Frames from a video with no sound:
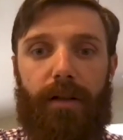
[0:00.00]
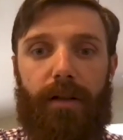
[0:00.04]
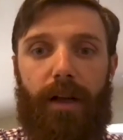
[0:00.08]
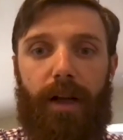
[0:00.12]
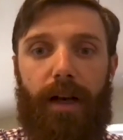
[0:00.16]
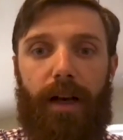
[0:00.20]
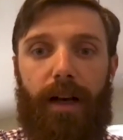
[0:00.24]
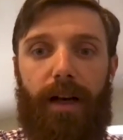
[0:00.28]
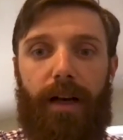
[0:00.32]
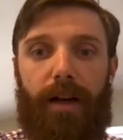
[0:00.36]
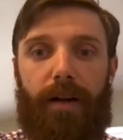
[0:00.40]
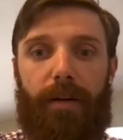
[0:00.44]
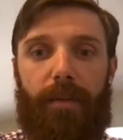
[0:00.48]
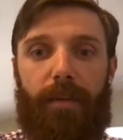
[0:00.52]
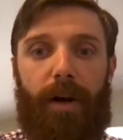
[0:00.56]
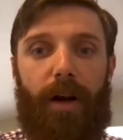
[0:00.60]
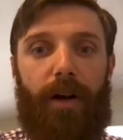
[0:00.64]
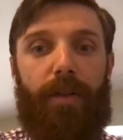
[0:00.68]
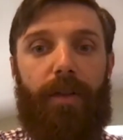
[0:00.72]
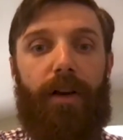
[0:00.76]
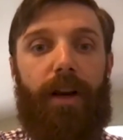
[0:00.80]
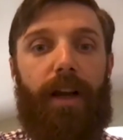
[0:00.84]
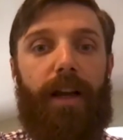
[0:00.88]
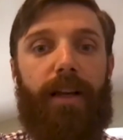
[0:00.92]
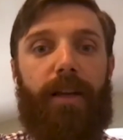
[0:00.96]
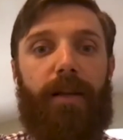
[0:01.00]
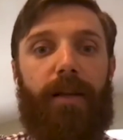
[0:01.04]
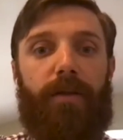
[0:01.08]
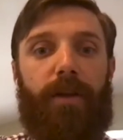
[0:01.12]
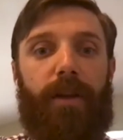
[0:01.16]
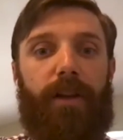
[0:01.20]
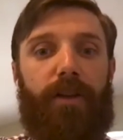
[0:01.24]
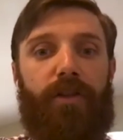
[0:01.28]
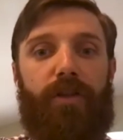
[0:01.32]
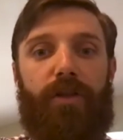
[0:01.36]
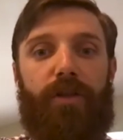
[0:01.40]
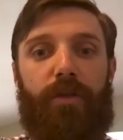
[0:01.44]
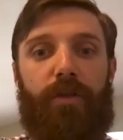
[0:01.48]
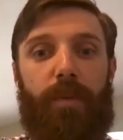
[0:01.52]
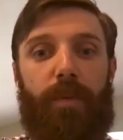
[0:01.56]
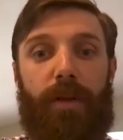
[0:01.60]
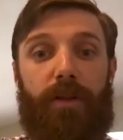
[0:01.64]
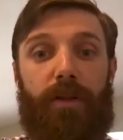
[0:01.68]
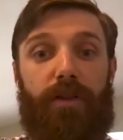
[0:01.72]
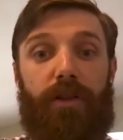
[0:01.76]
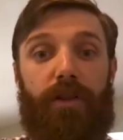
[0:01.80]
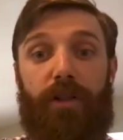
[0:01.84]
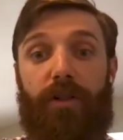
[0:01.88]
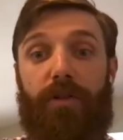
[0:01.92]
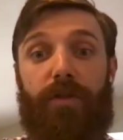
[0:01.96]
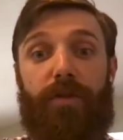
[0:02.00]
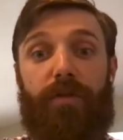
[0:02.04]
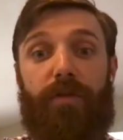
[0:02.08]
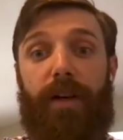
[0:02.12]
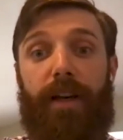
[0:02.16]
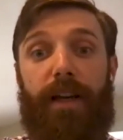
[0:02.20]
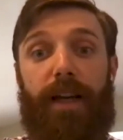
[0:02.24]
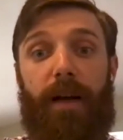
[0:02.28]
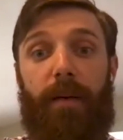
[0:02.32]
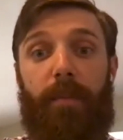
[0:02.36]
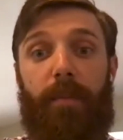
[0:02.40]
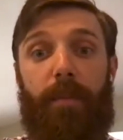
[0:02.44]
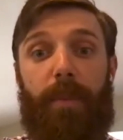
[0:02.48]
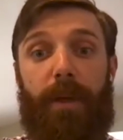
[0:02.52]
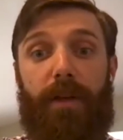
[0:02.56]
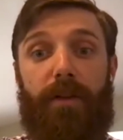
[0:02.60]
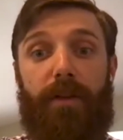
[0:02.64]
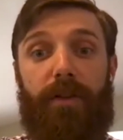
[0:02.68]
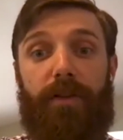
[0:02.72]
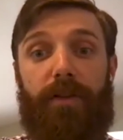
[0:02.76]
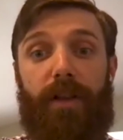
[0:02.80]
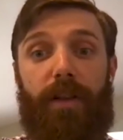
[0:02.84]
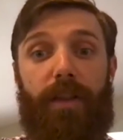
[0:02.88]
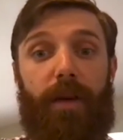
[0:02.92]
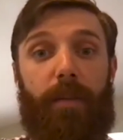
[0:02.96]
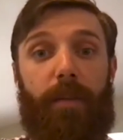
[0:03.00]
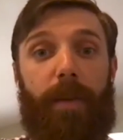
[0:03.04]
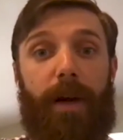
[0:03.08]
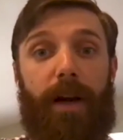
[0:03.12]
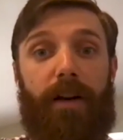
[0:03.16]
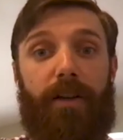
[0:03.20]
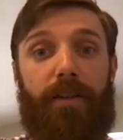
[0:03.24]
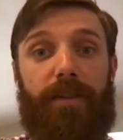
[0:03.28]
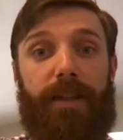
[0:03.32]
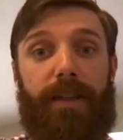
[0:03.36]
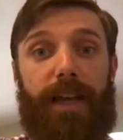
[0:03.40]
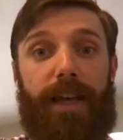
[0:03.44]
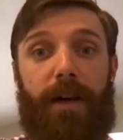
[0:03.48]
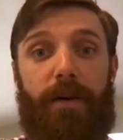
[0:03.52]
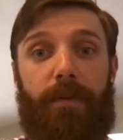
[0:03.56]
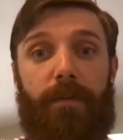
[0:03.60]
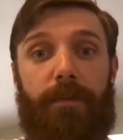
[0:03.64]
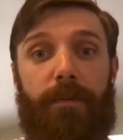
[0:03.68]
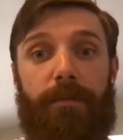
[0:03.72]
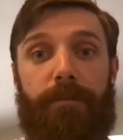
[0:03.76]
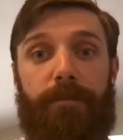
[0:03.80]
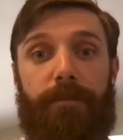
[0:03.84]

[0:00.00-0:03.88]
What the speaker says: are there any issues with children running up bills on their parents' account?